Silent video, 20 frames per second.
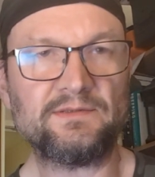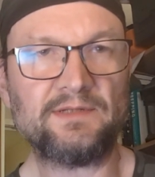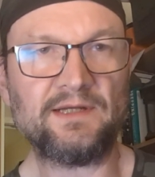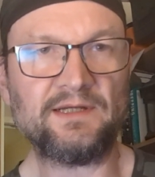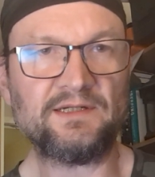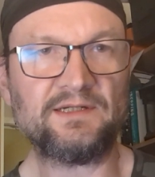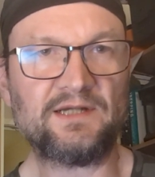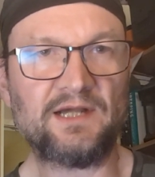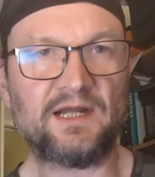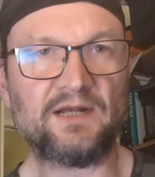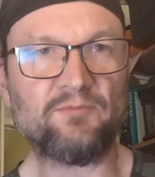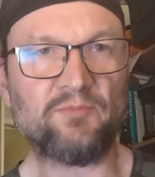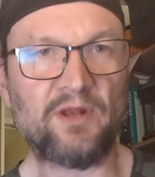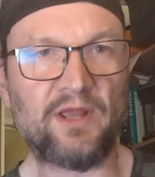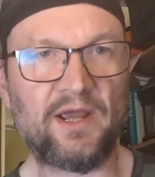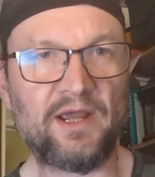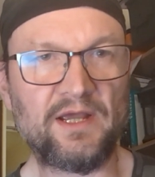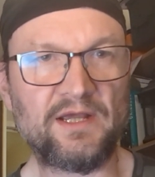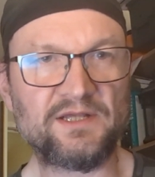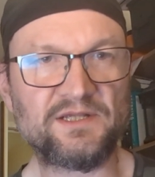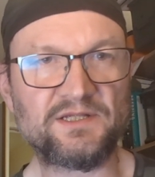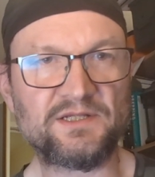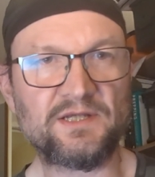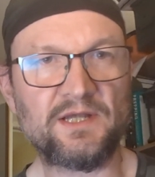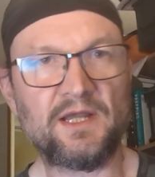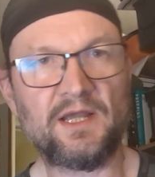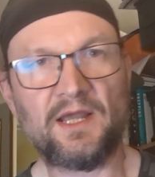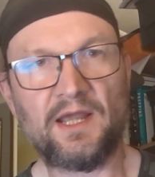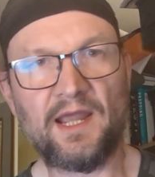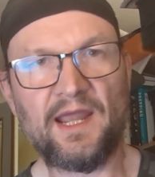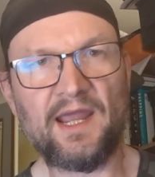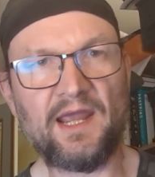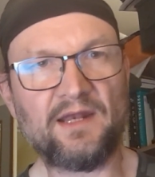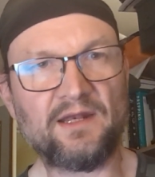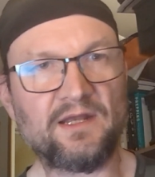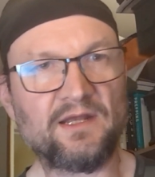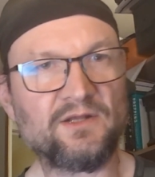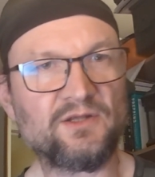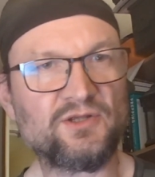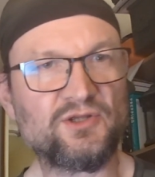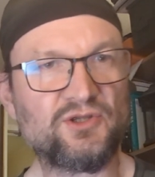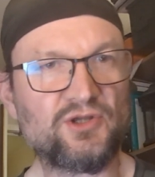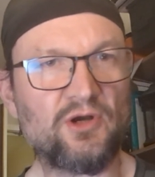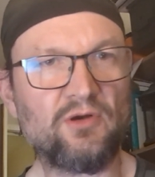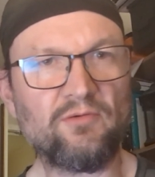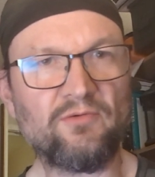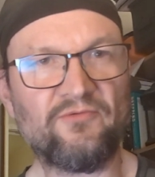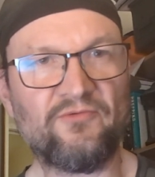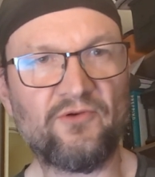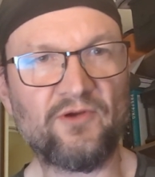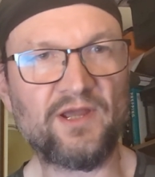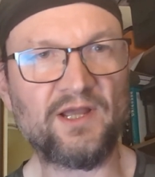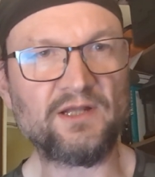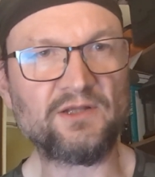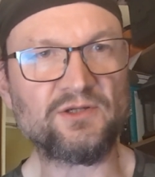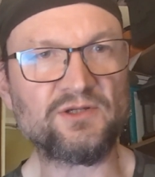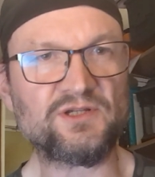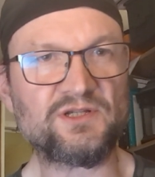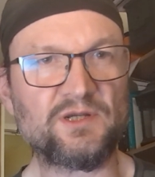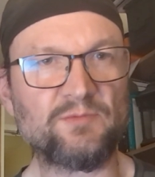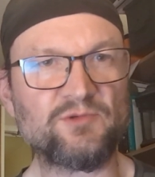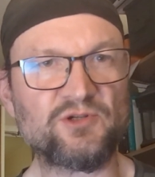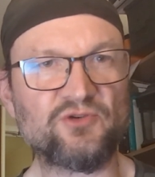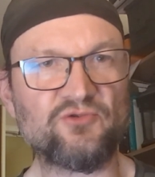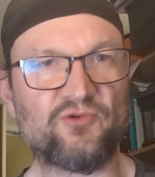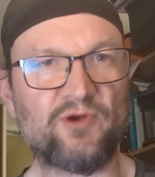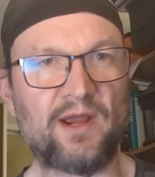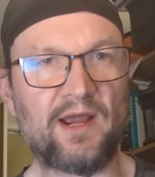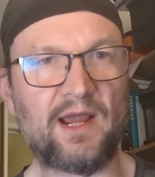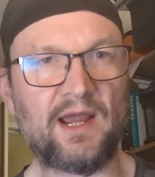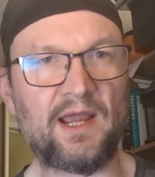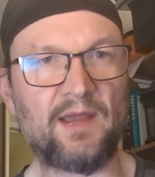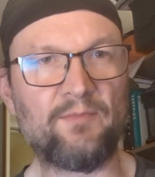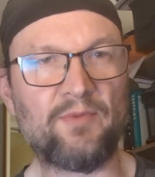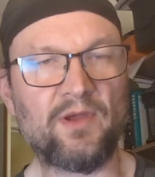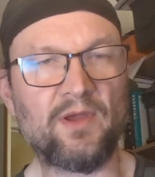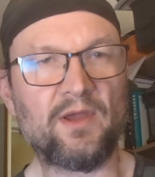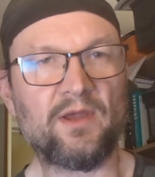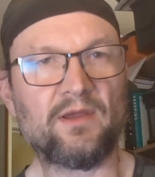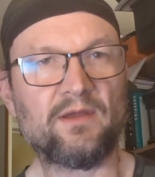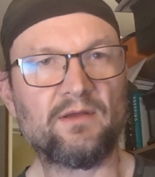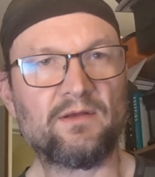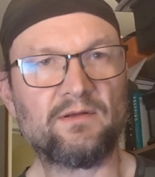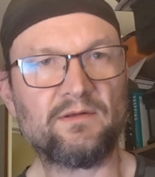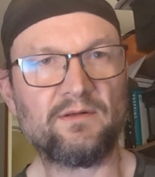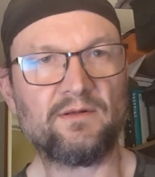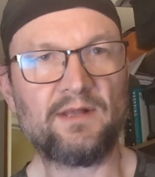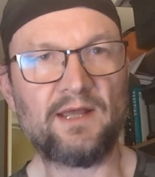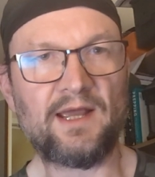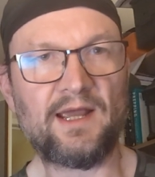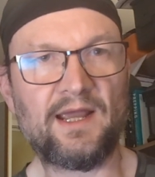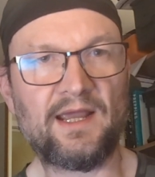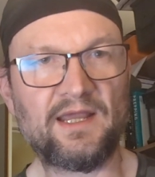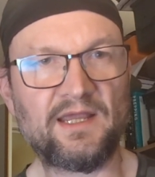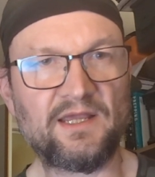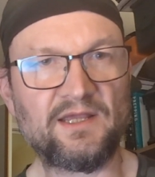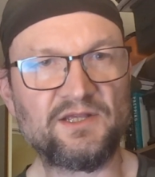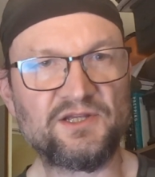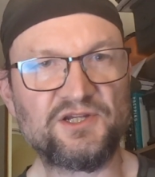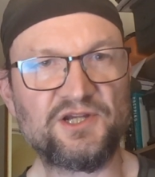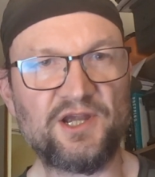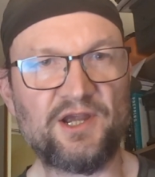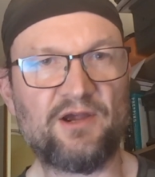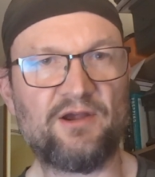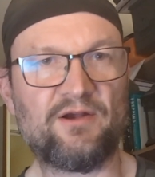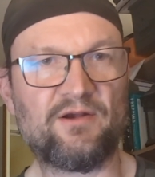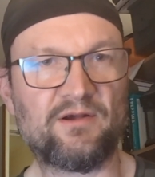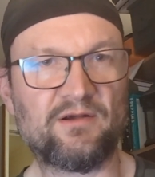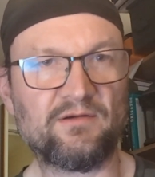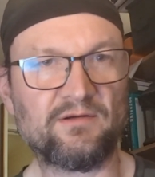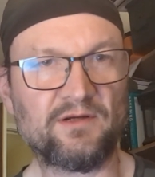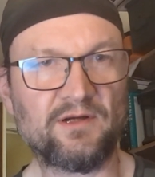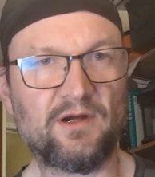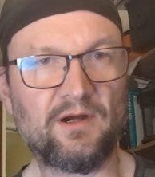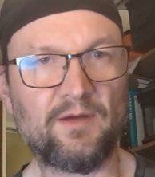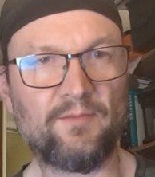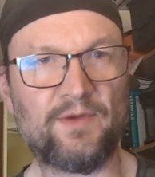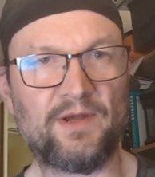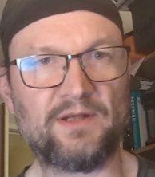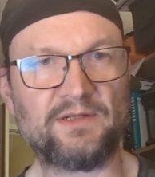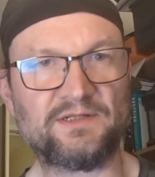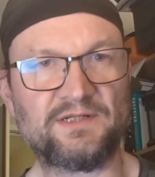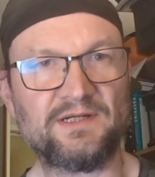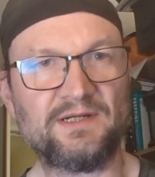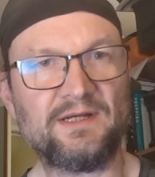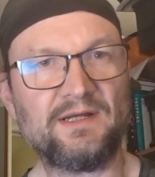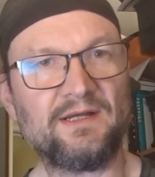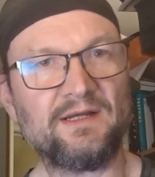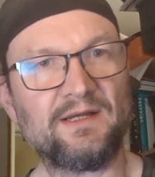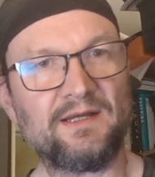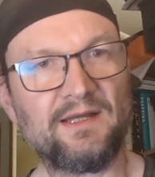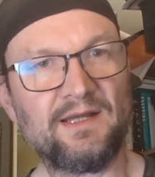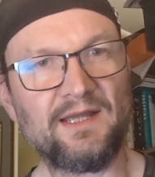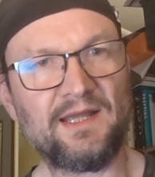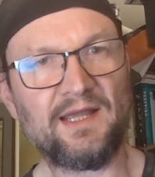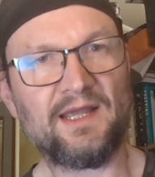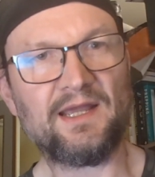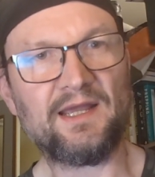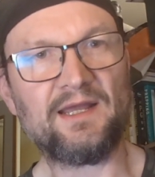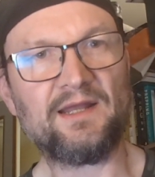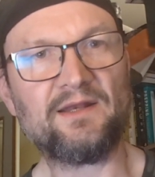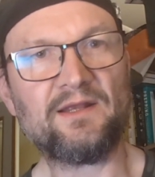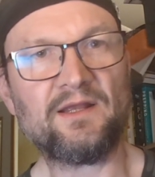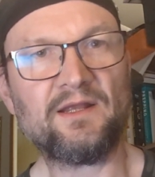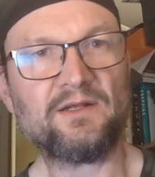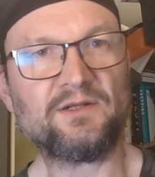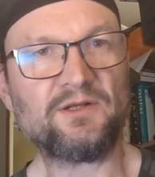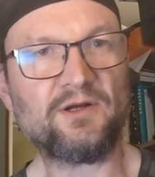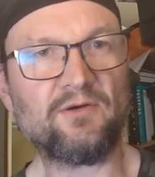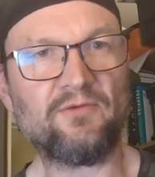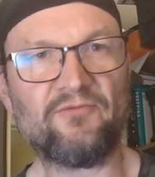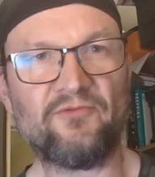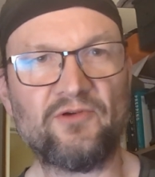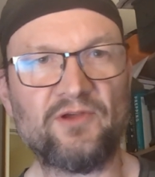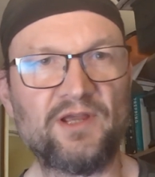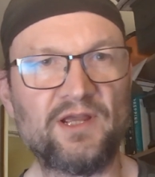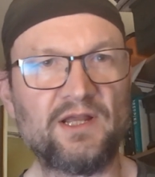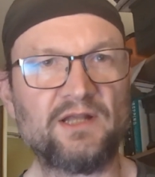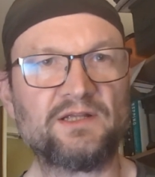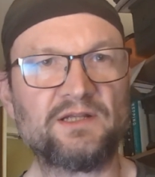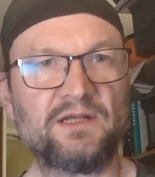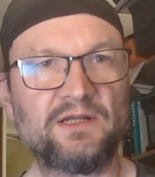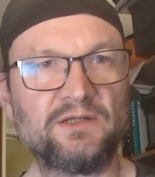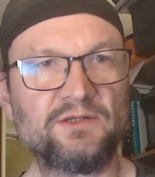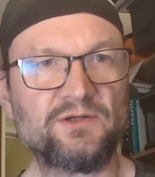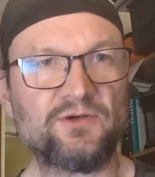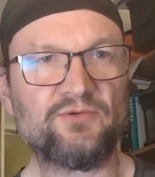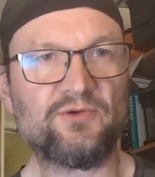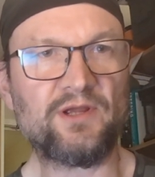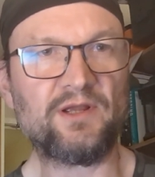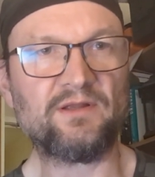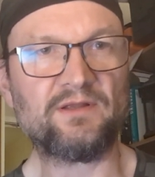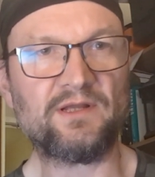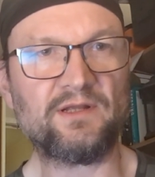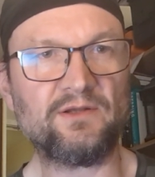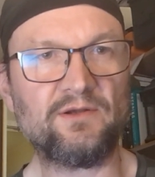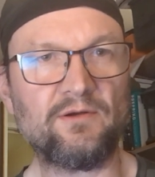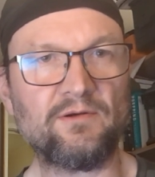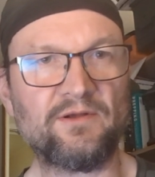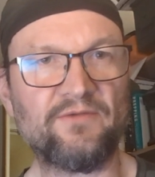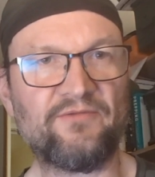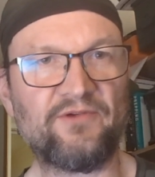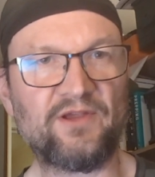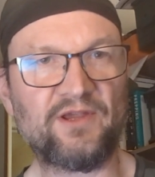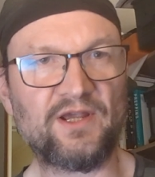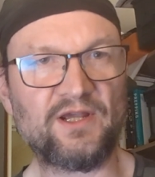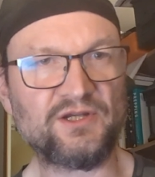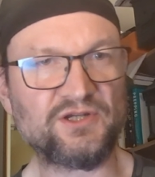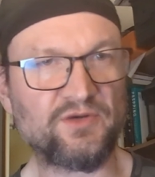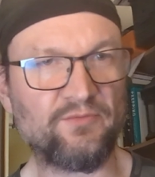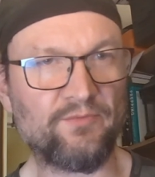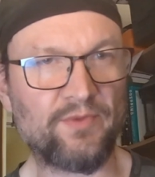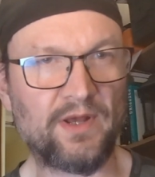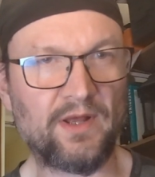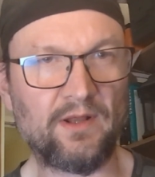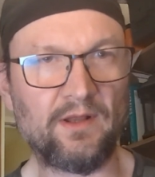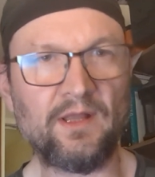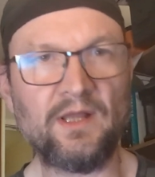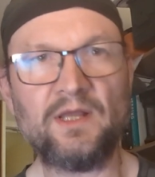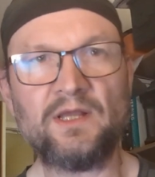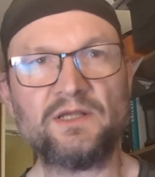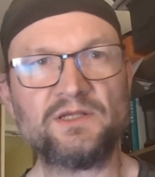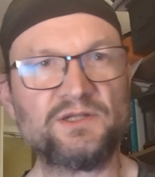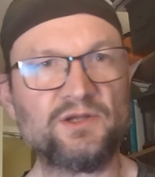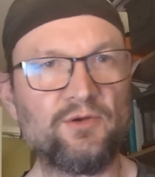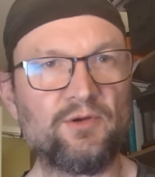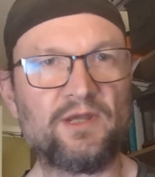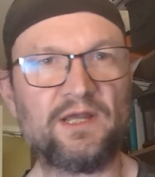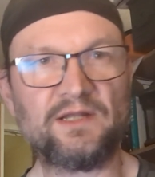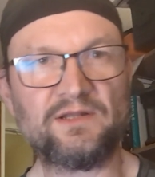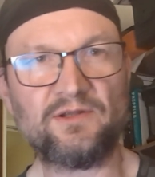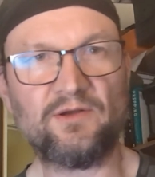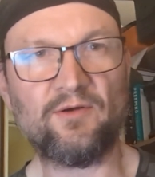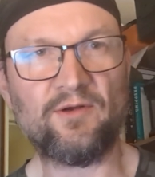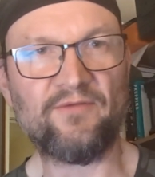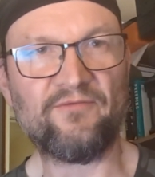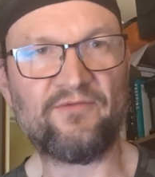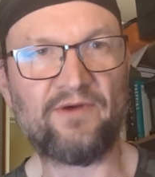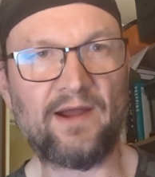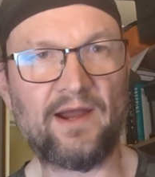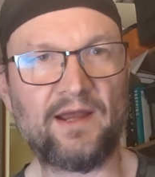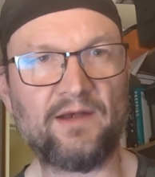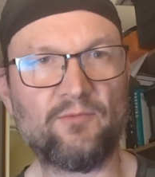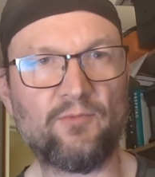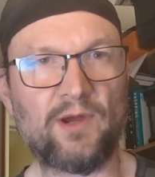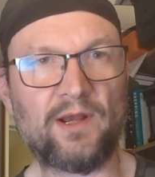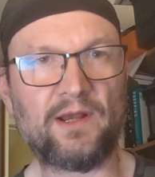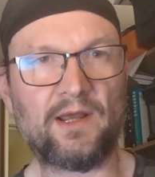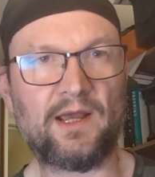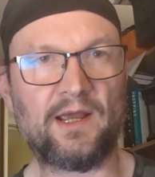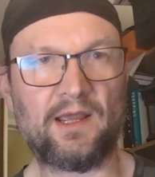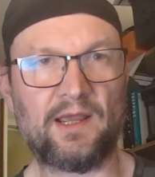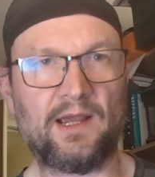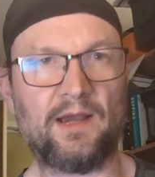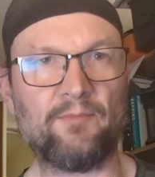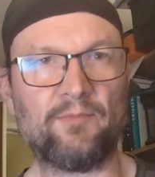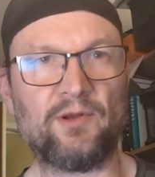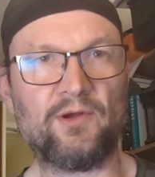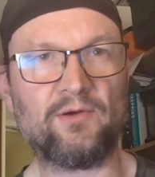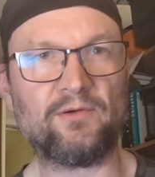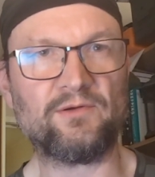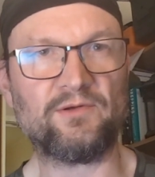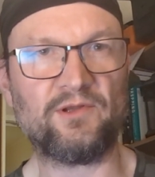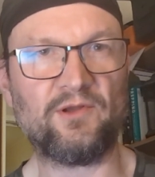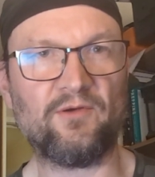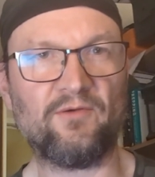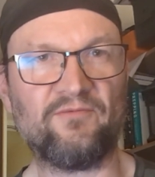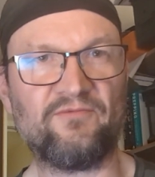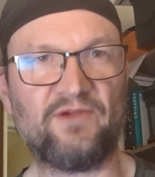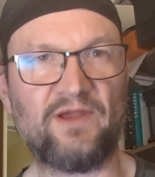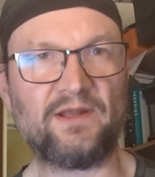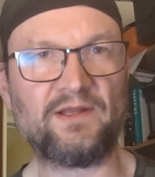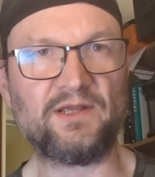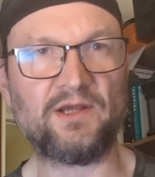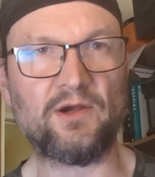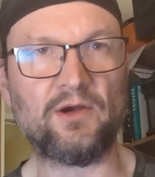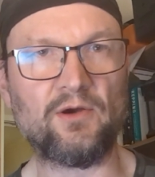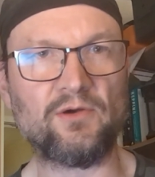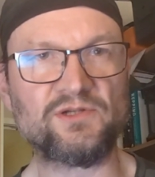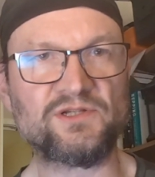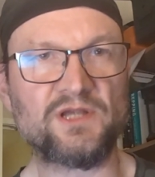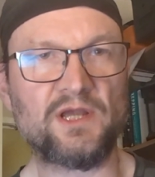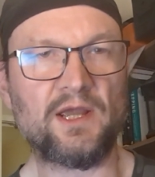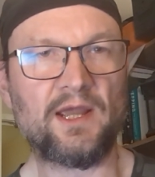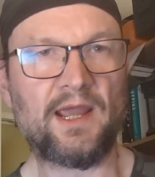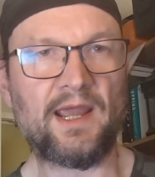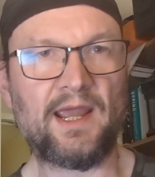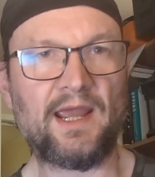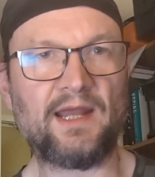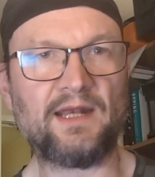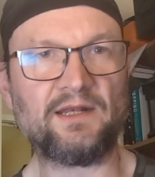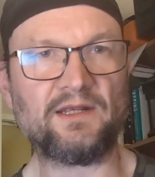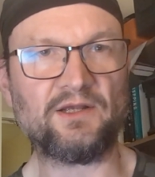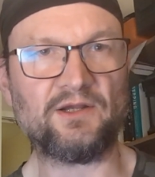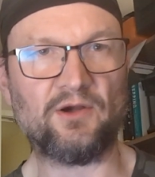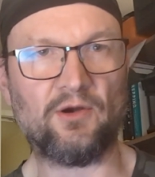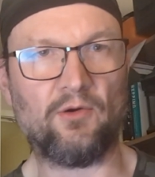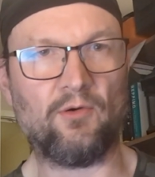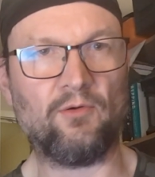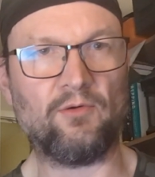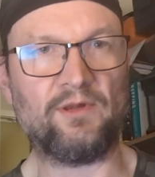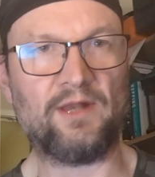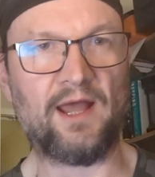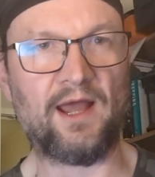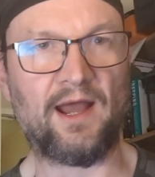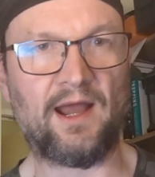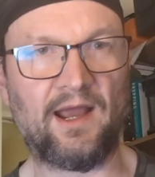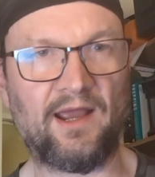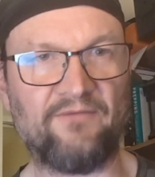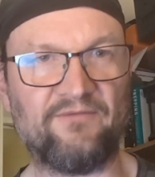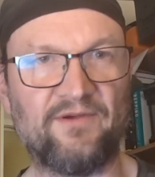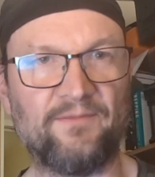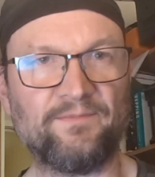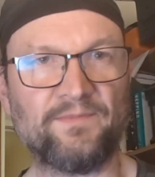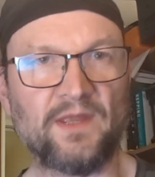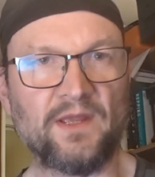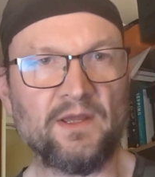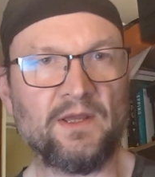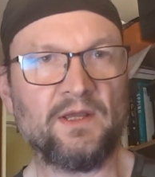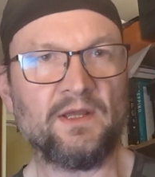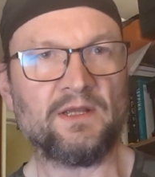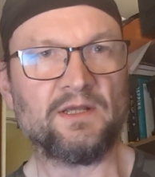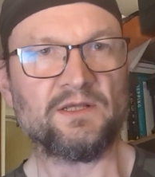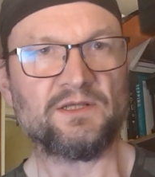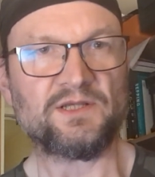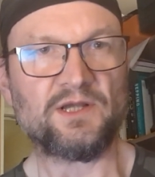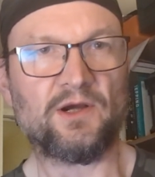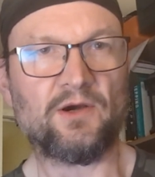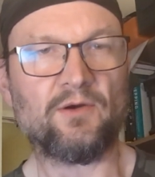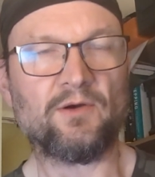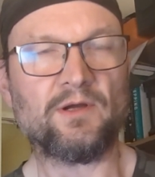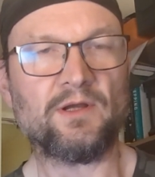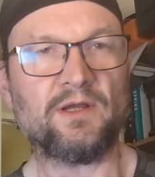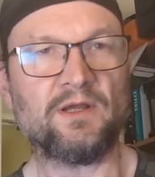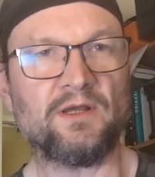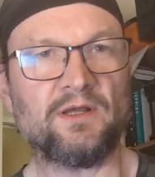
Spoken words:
and God bless. And don't forget to subscribe, like, share, comment, and don't forget to ring the notification bell so you get notified when I upload new videos and go live. So